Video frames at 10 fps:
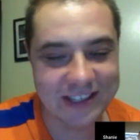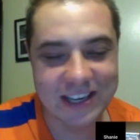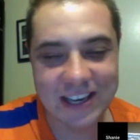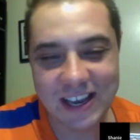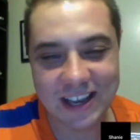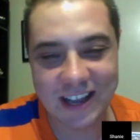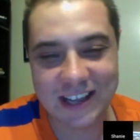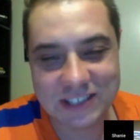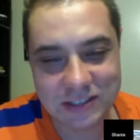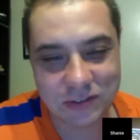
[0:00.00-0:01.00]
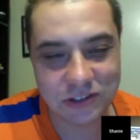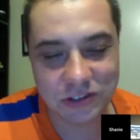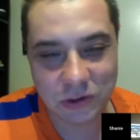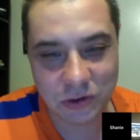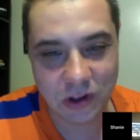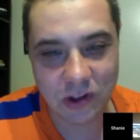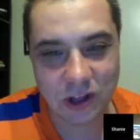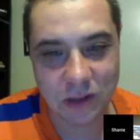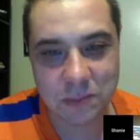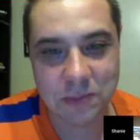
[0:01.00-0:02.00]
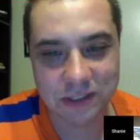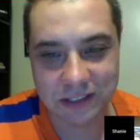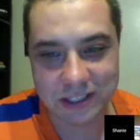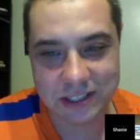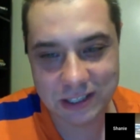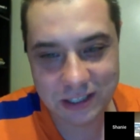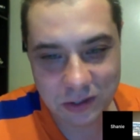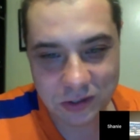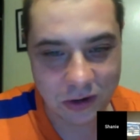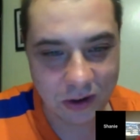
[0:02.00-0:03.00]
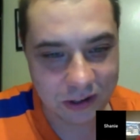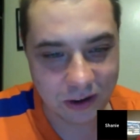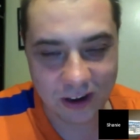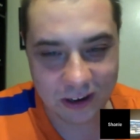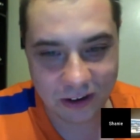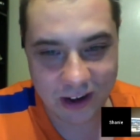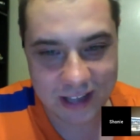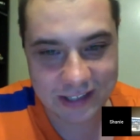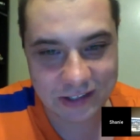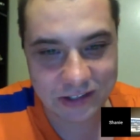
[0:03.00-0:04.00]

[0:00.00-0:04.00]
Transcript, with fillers: Hey guys, just so you know, you're all culpable in this. You're all, you're all your hands are dirty.